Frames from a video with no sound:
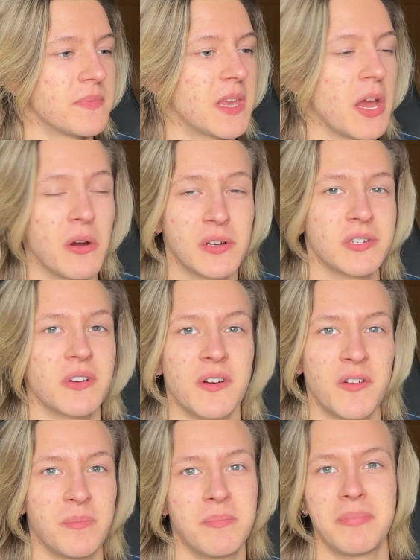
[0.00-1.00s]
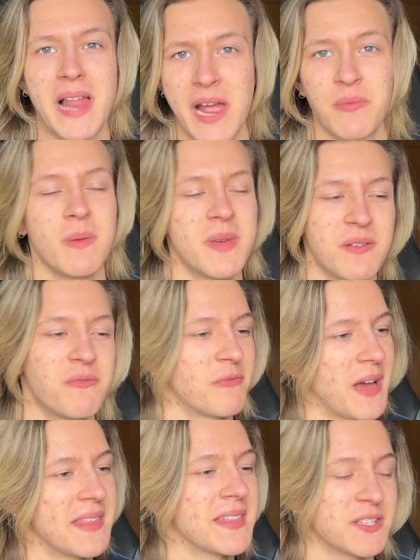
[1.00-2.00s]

caricature of black women, right?